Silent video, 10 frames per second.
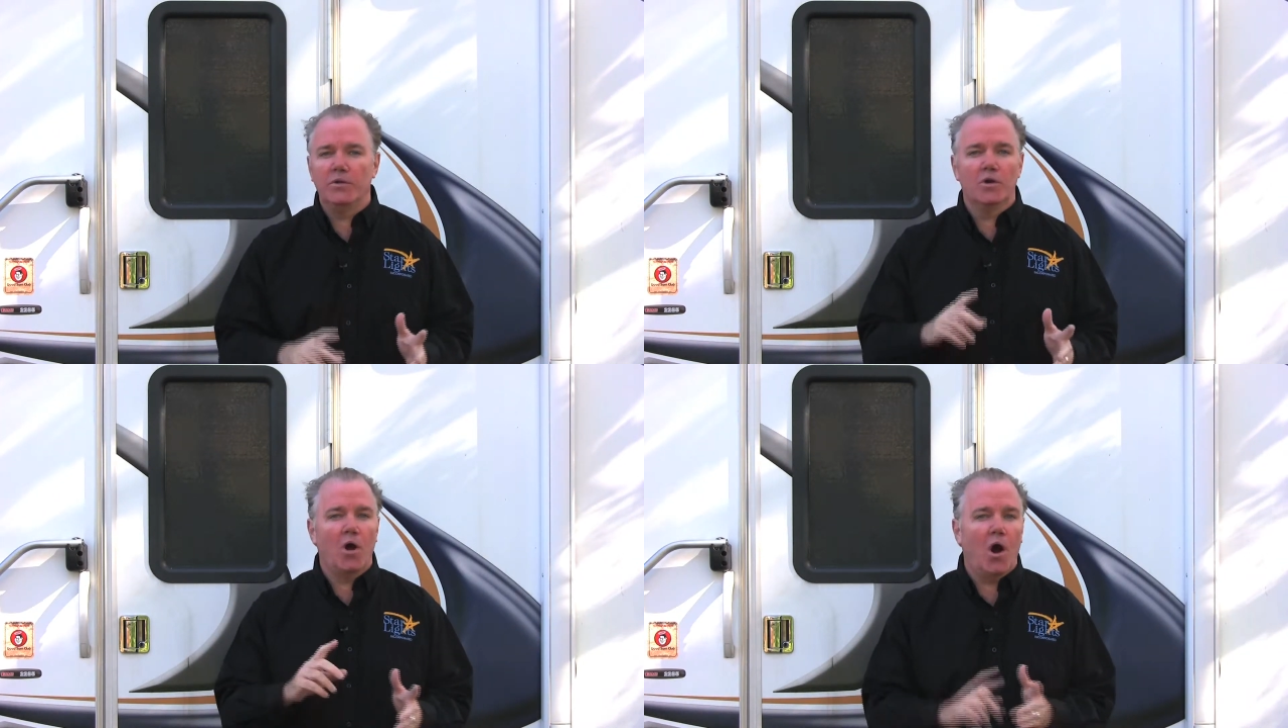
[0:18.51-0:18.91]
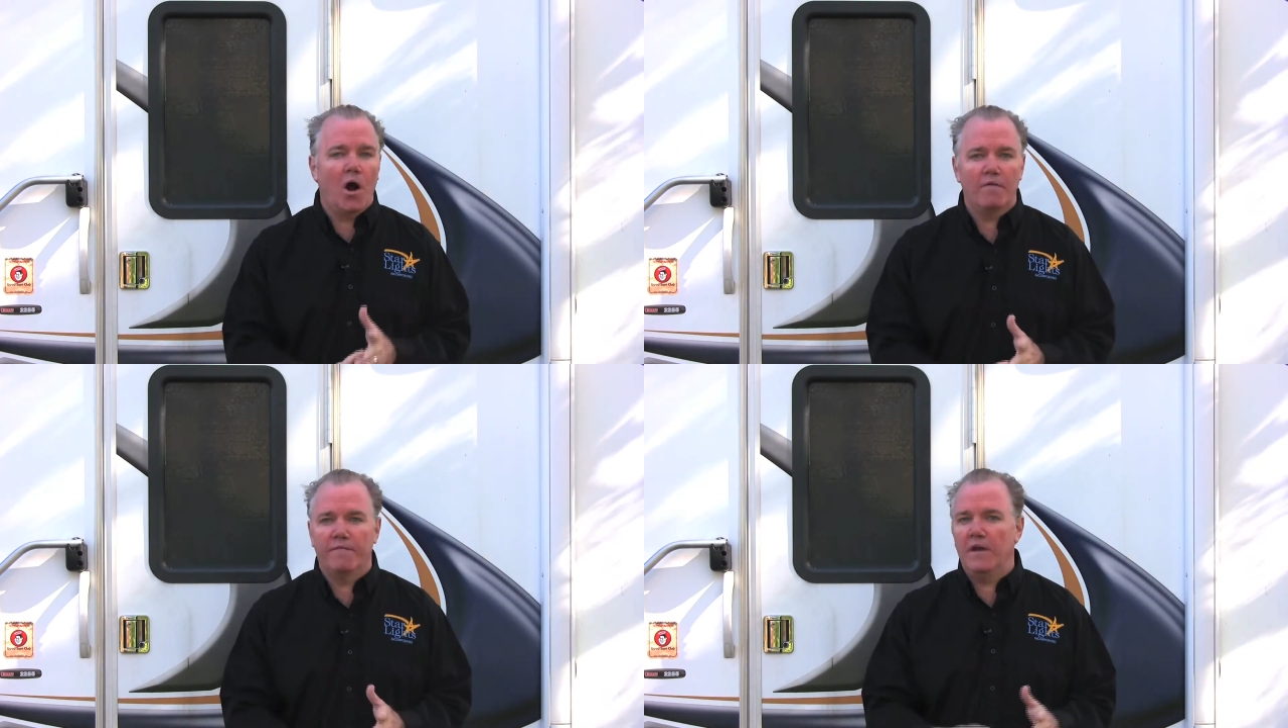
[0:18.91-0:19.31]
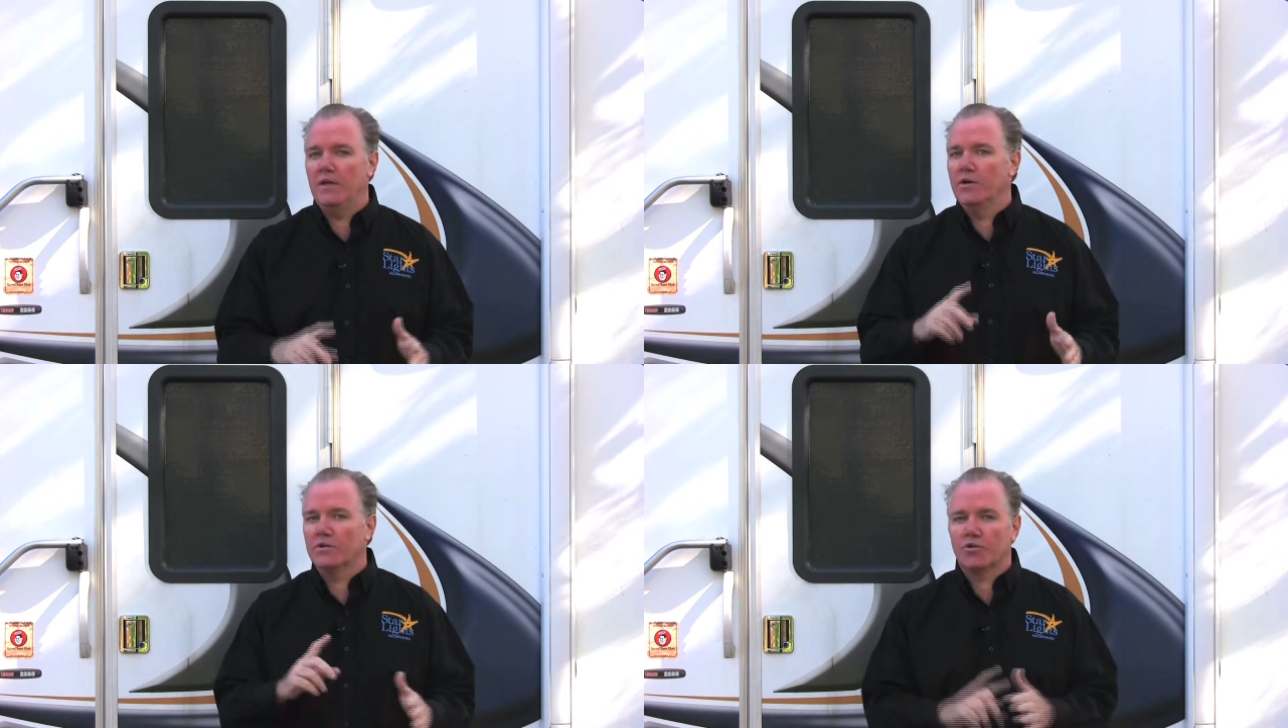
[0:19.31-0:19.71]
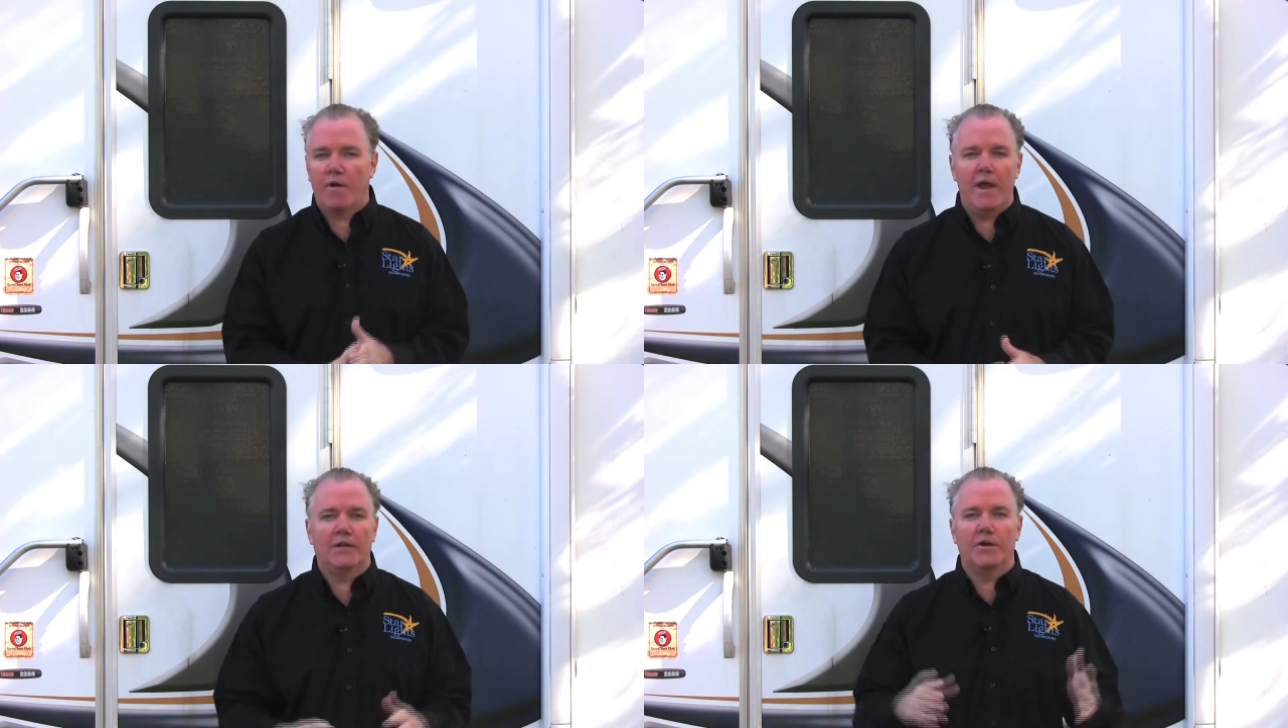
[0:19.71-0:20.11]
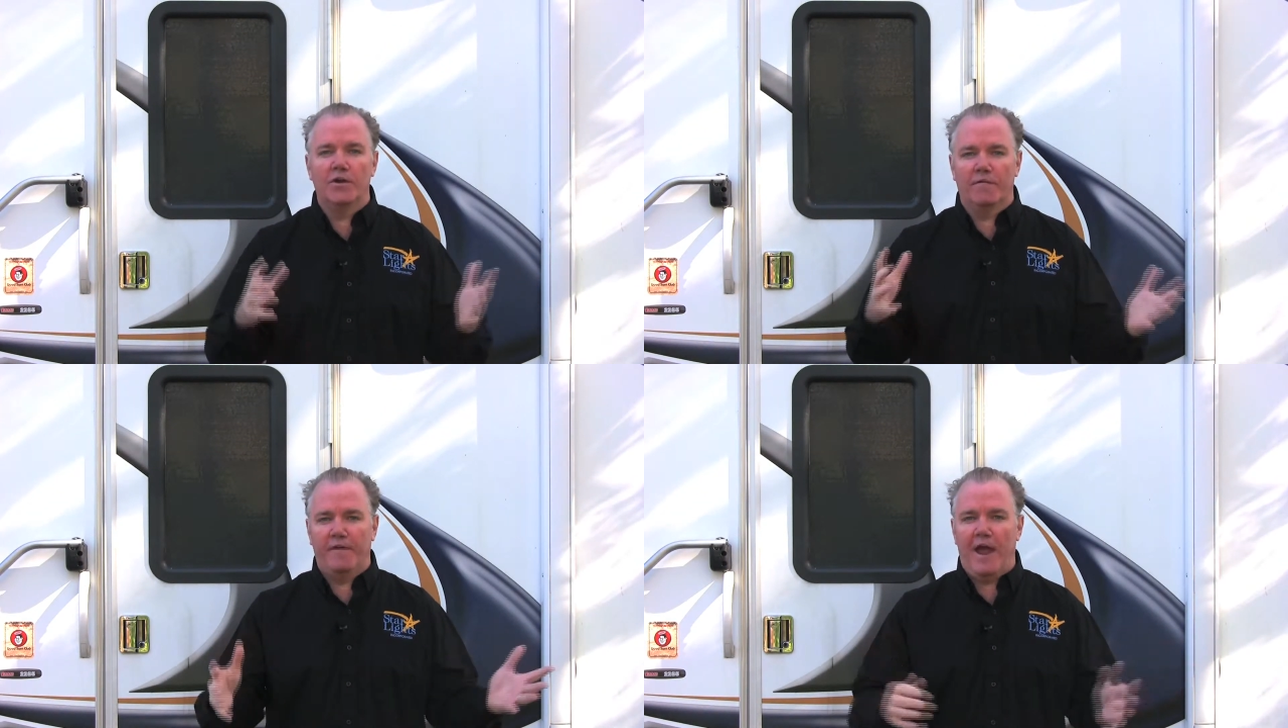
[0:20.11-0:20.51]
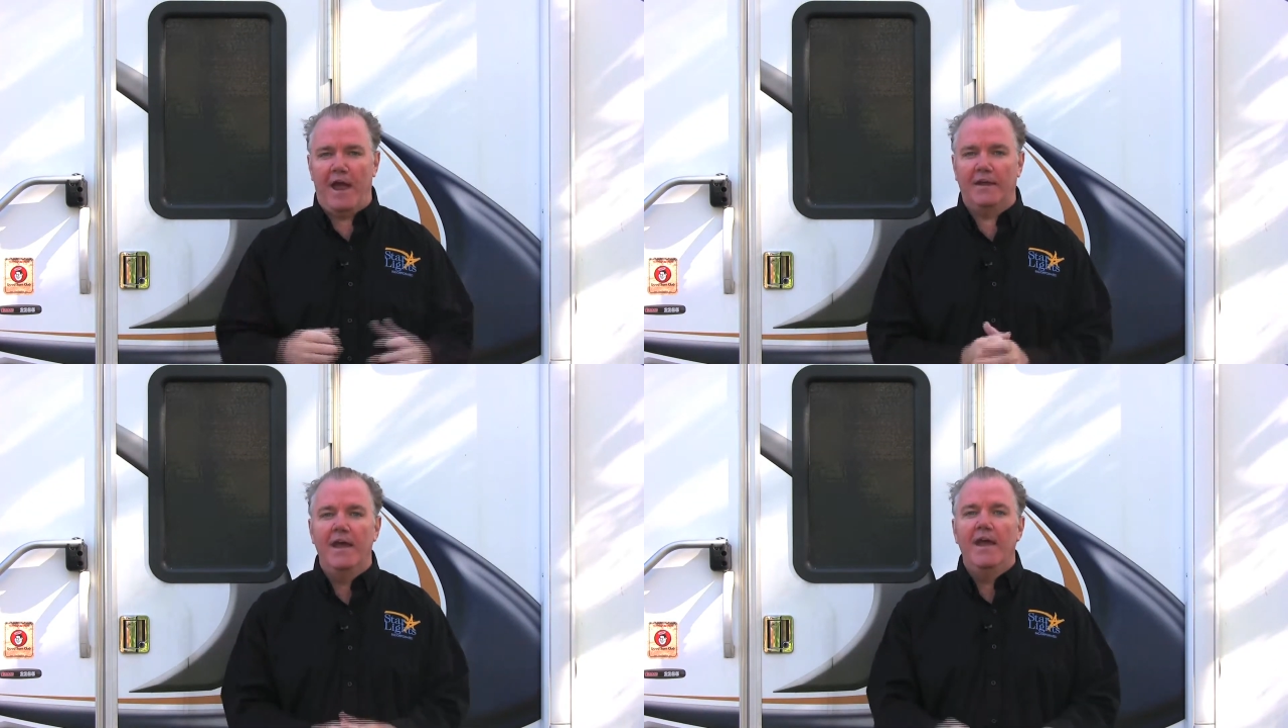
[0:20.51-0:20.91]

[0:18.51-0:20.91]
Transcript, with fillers: your RV, your trailer, your van.